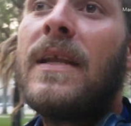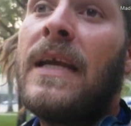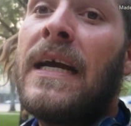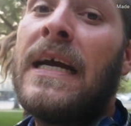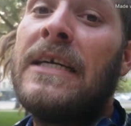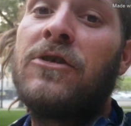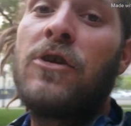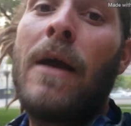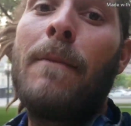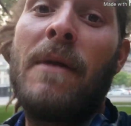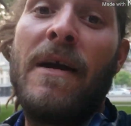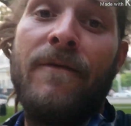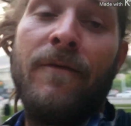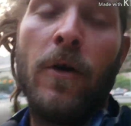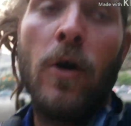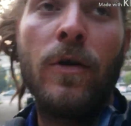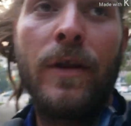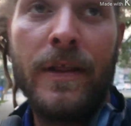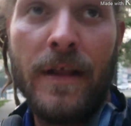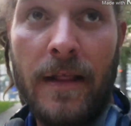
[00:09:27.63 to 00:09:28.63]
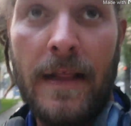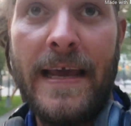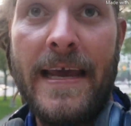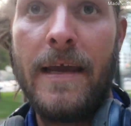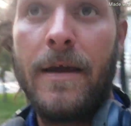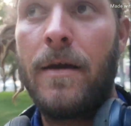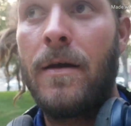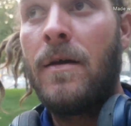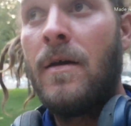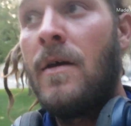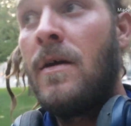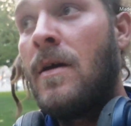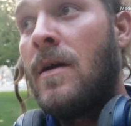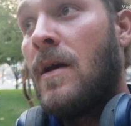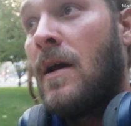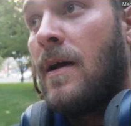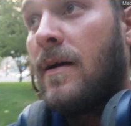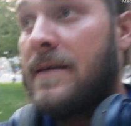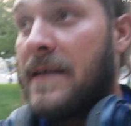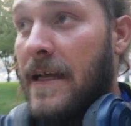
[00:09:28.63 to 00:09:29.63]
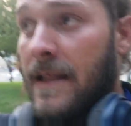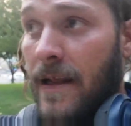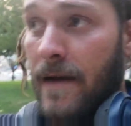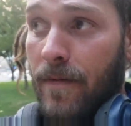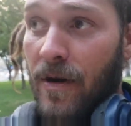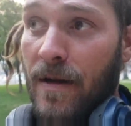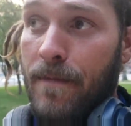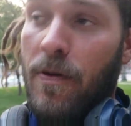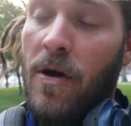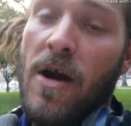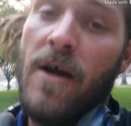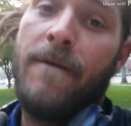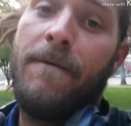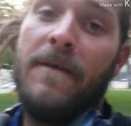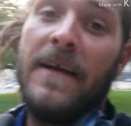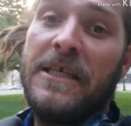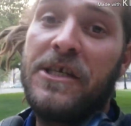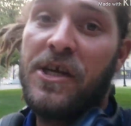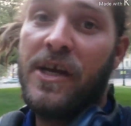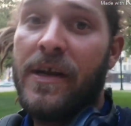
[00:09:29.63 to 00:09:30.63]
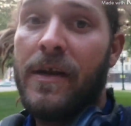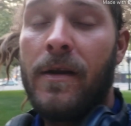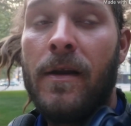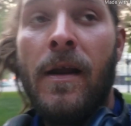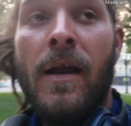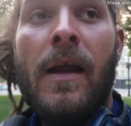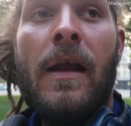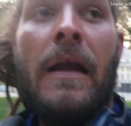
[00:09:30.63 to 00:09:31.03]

I dropped my phone in the lake. I was at Liberty Park fishing